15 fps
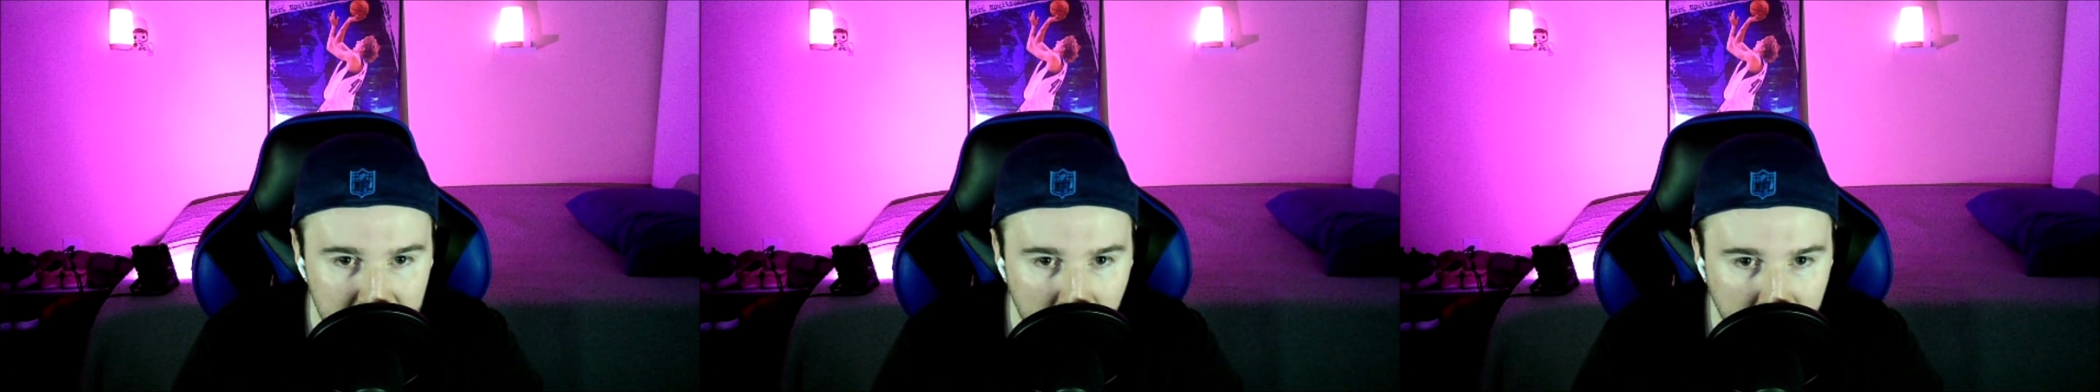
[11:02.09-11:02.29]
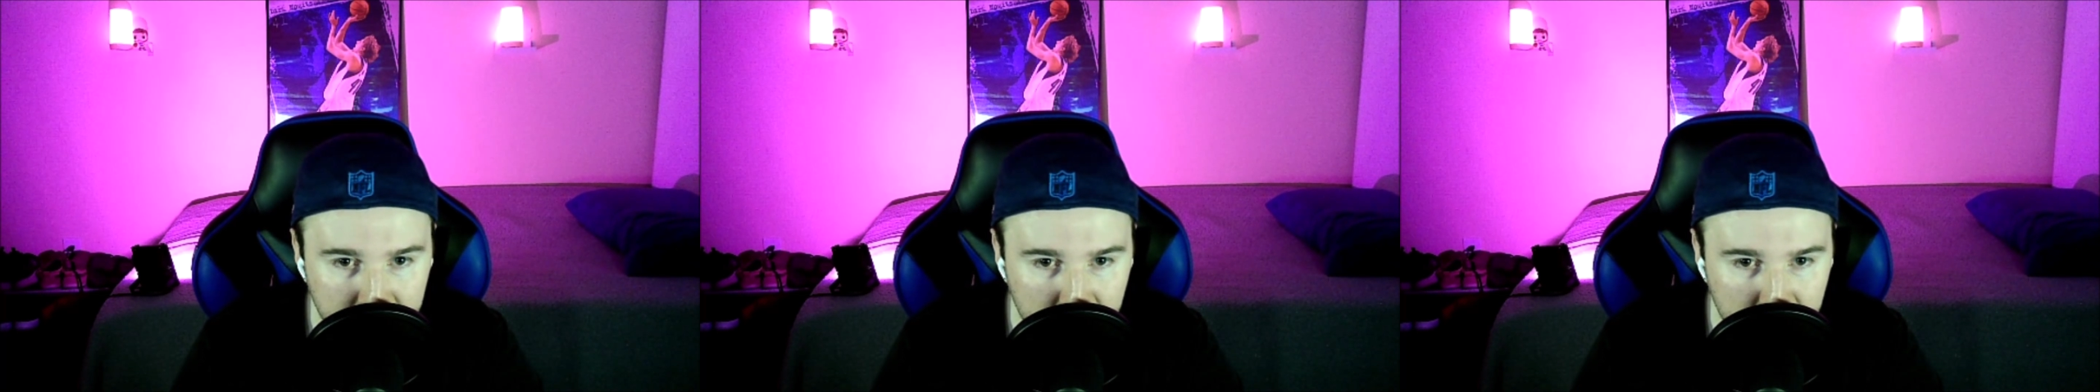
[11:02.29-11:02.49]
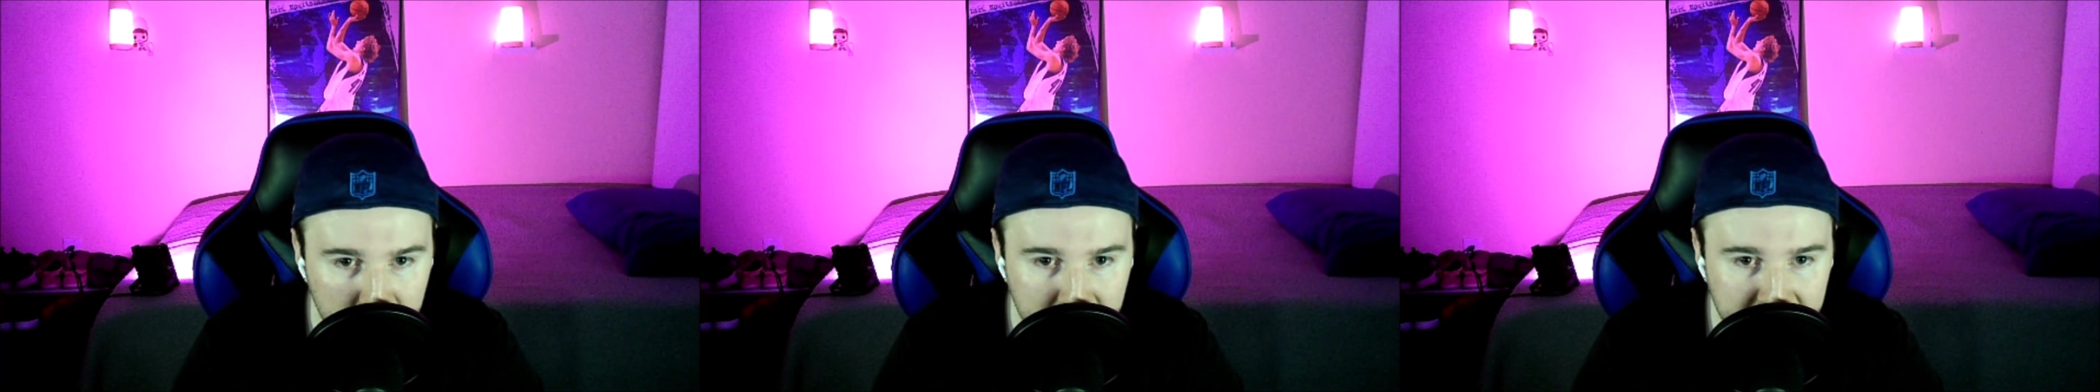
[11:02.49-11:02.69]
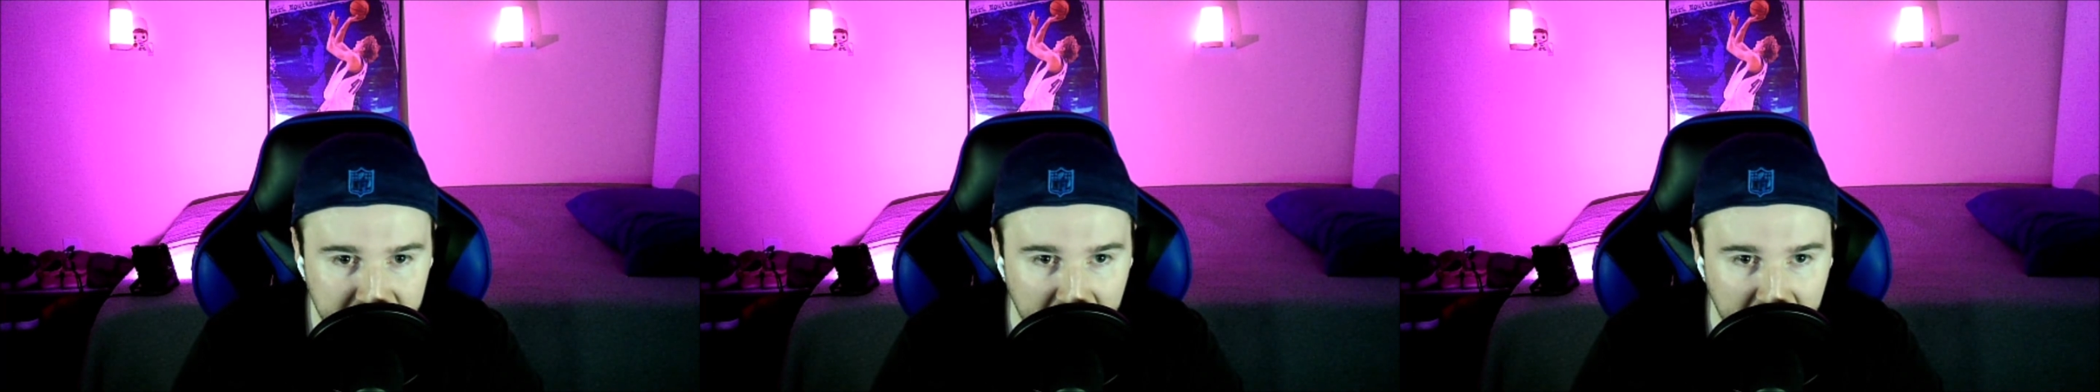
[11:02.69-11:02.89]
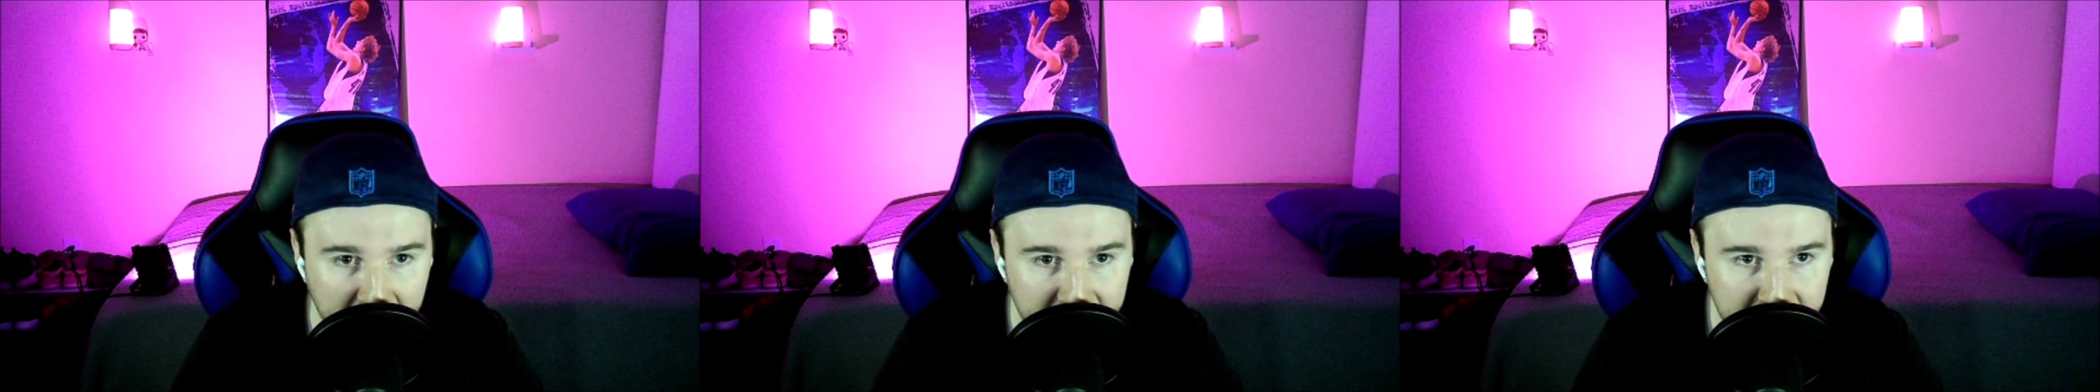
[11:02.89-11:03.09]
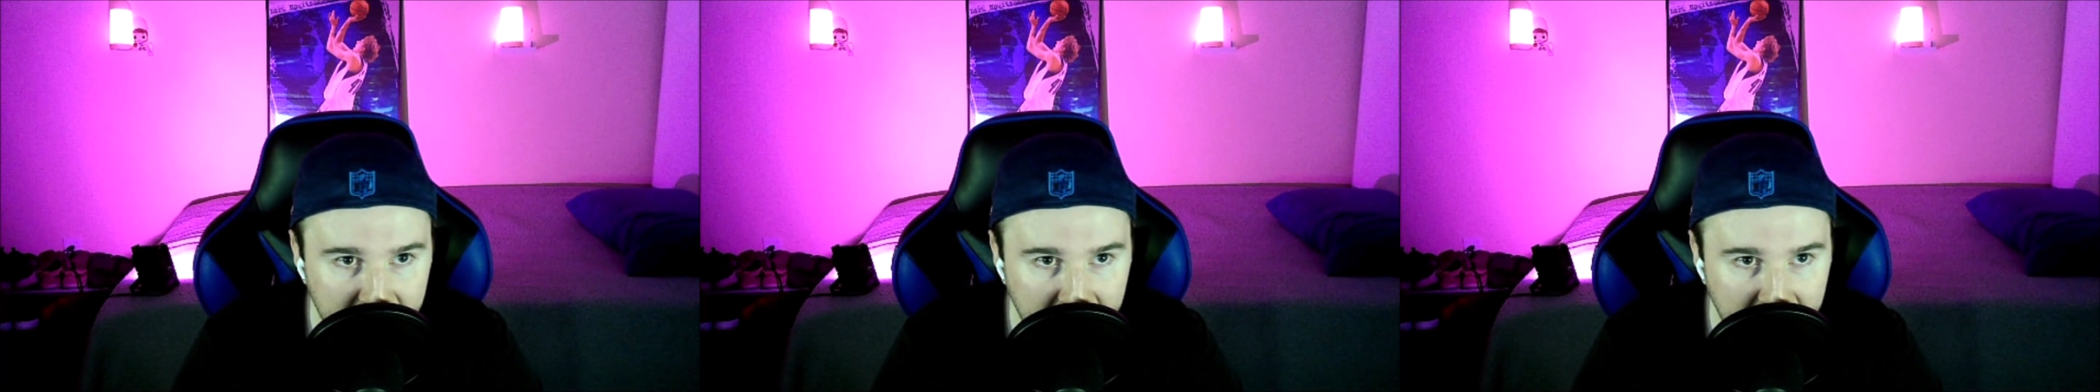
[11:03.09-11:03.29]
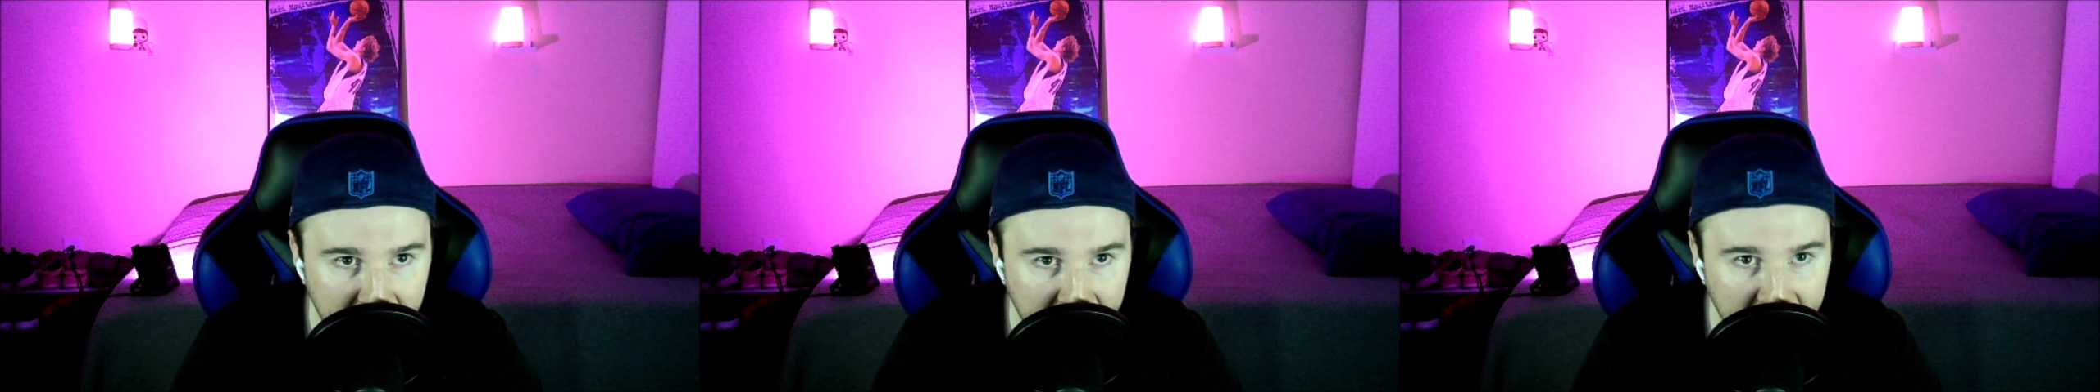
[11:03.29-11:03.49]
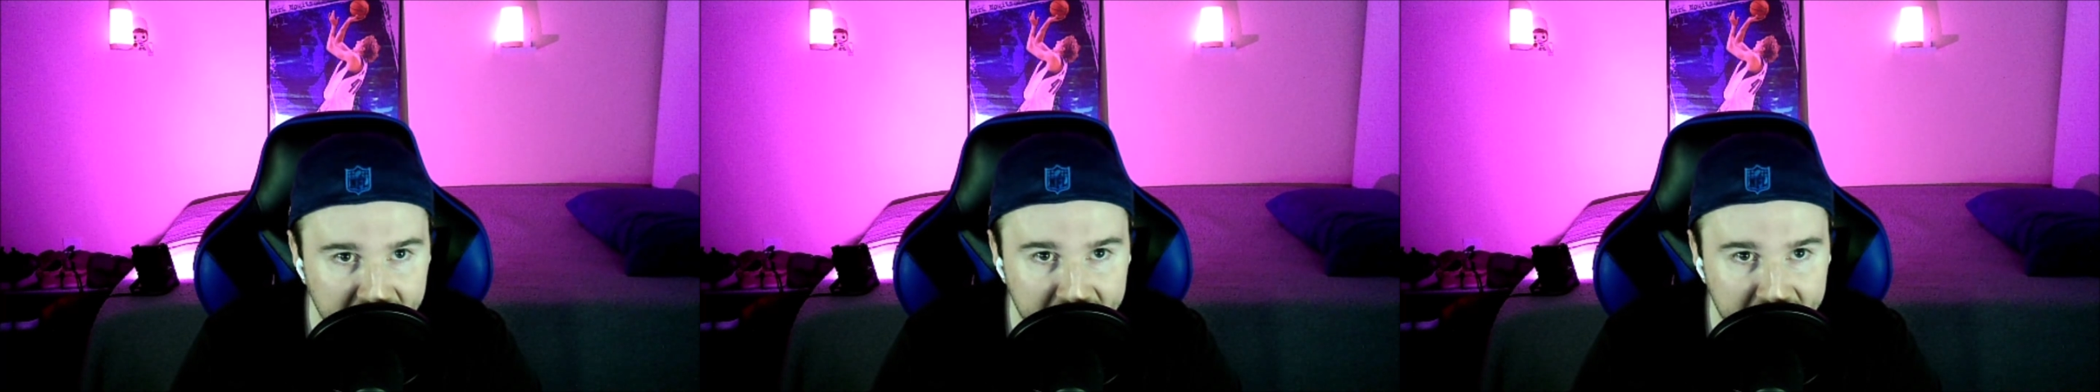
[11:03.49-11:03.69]
under
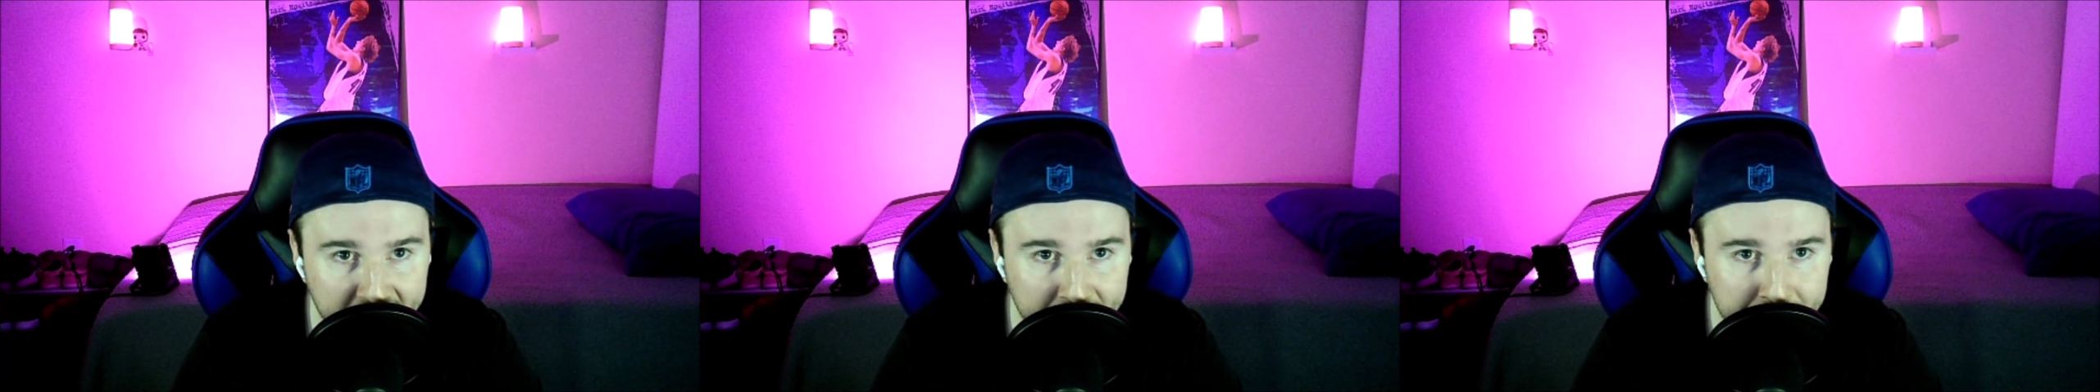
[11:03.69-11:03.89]
5.5.